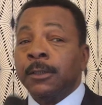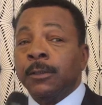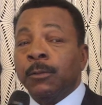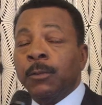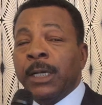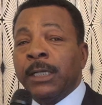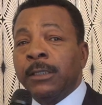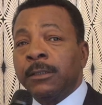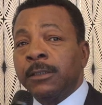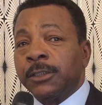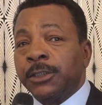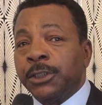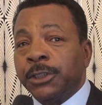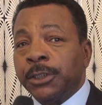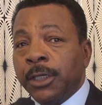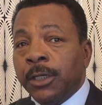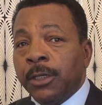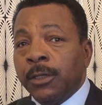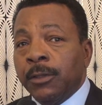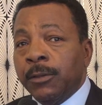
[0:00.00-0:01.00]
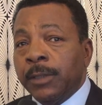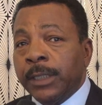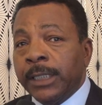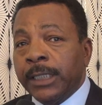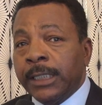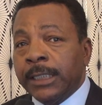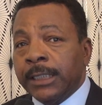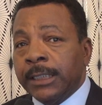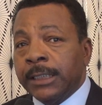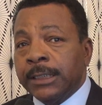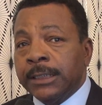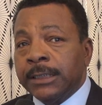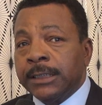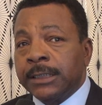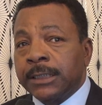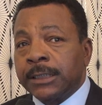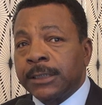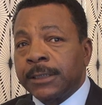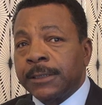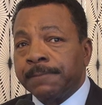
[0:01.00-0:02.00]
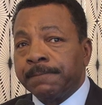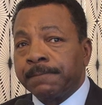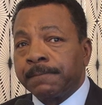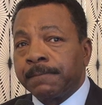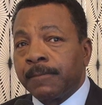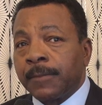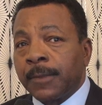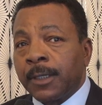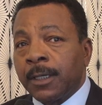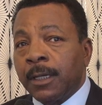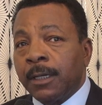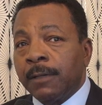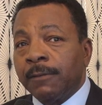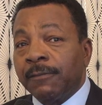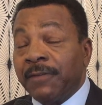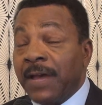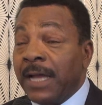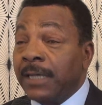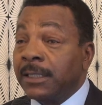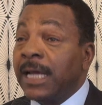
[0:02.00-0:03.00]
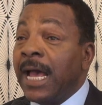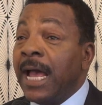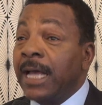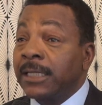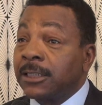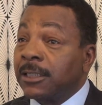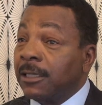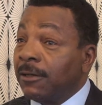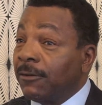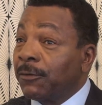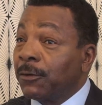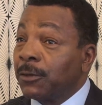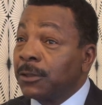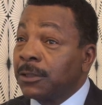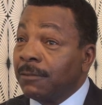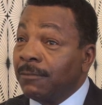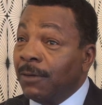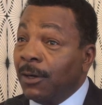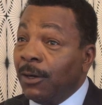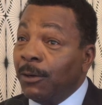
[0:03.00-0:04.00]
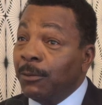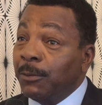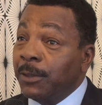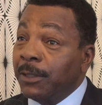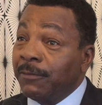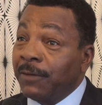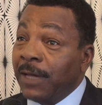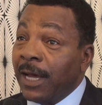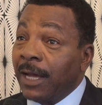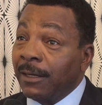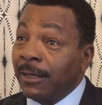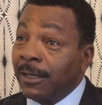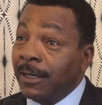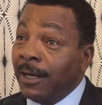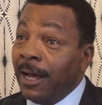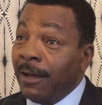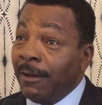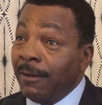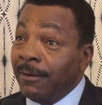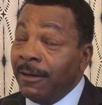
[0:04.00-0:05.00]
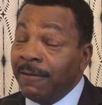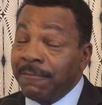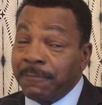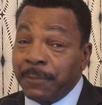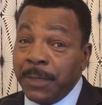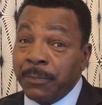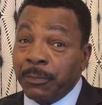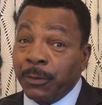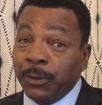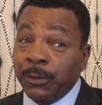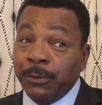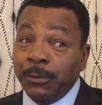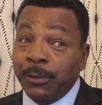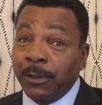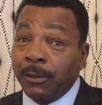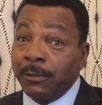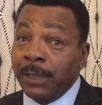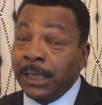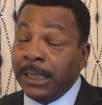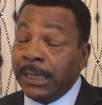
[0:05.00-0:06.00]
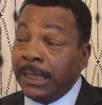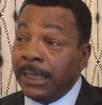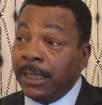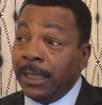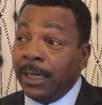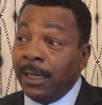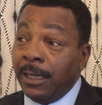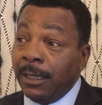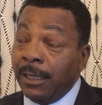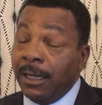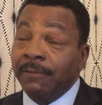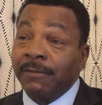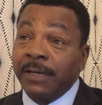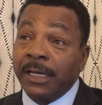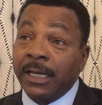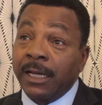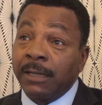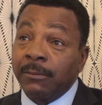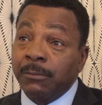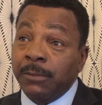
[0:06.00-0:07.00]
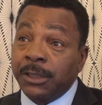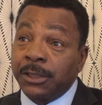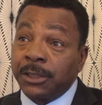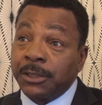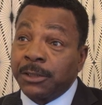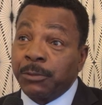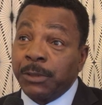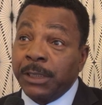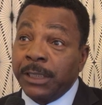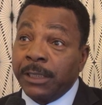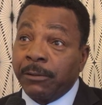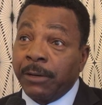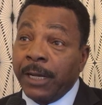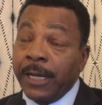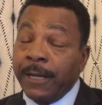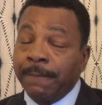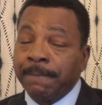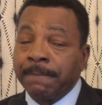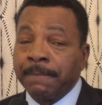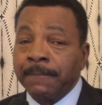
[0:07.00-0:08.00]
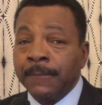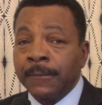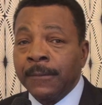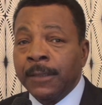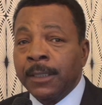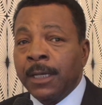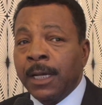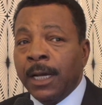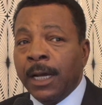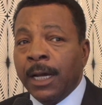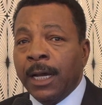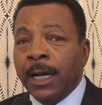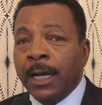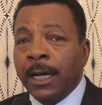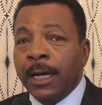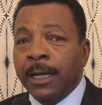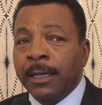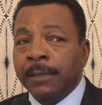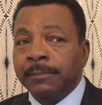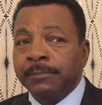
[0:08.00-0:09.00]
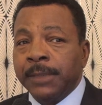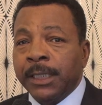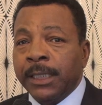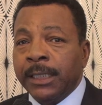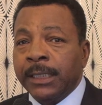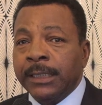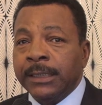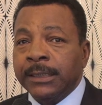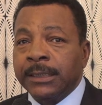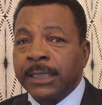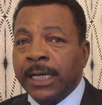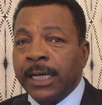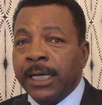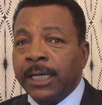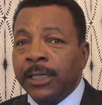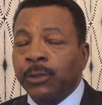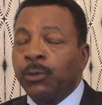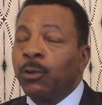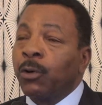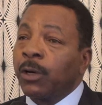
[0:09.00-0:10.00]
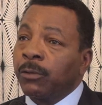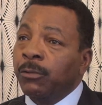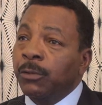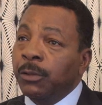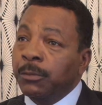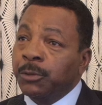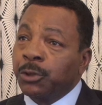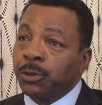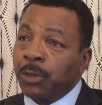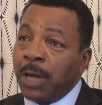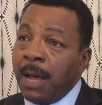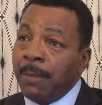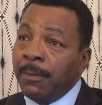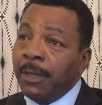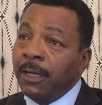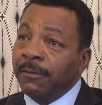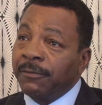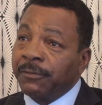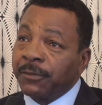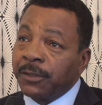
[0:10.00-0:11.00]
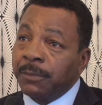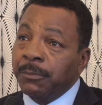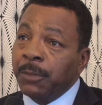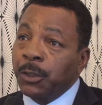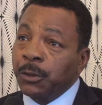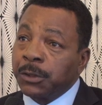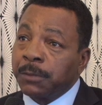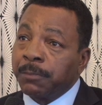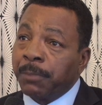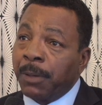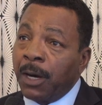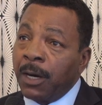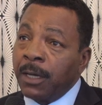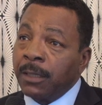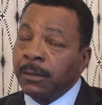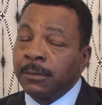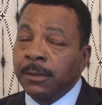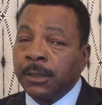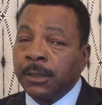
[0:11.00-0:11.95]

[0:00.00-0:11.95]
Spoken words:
Well, the show is fantastic, first of all. We've gotten enough people who are really loving it, which is really great. It is a courtroom drama for the most part.